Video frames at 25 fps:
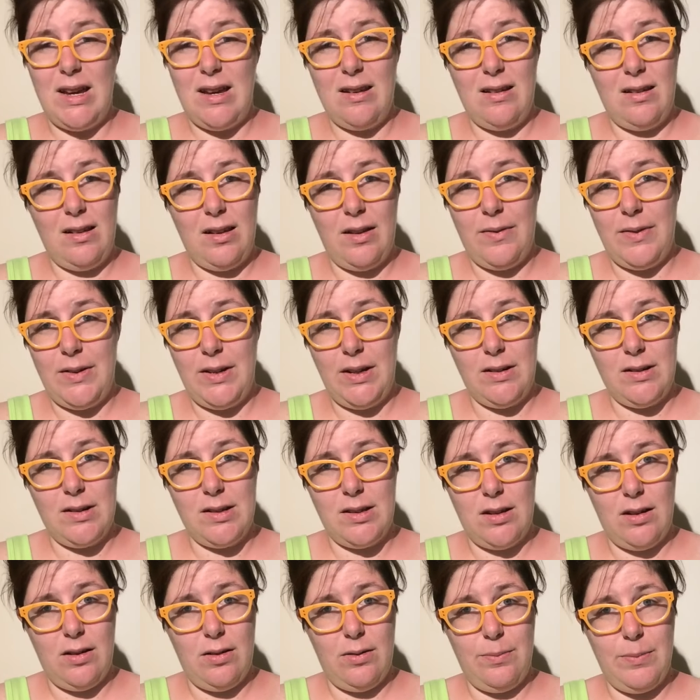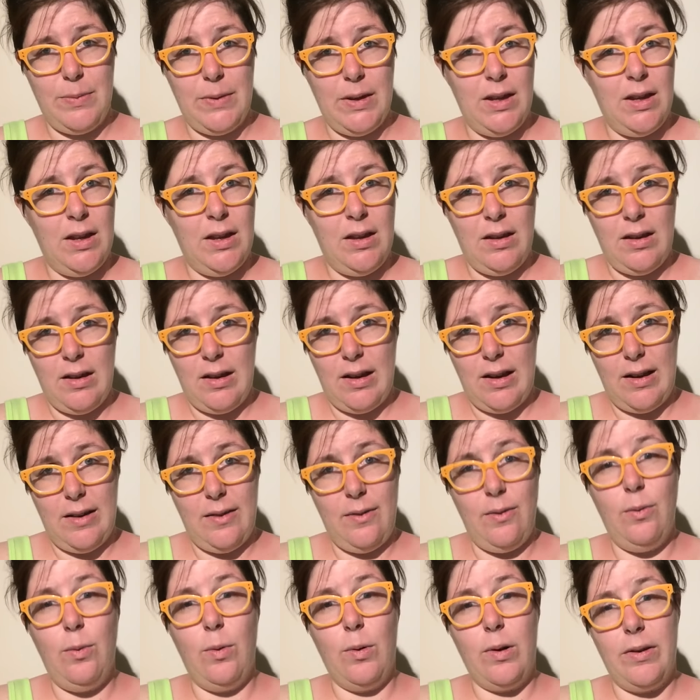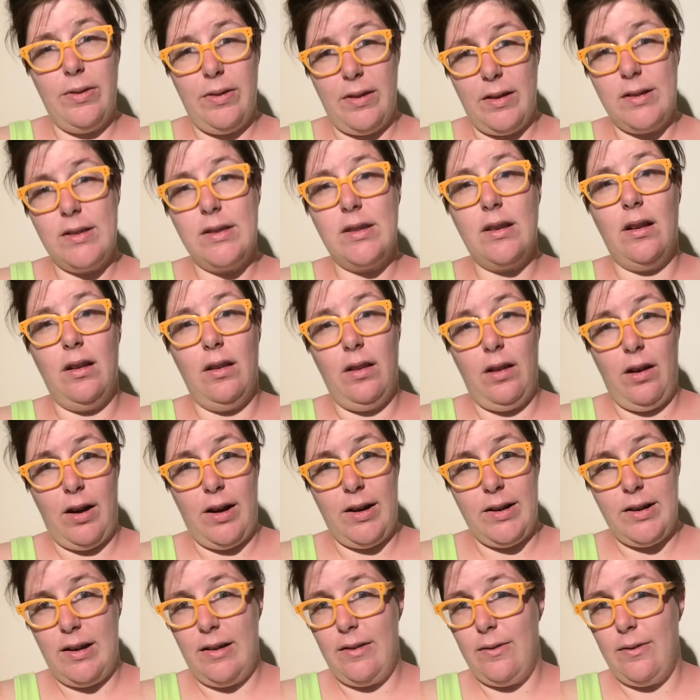10, 11 years ago. I've worn this a lot.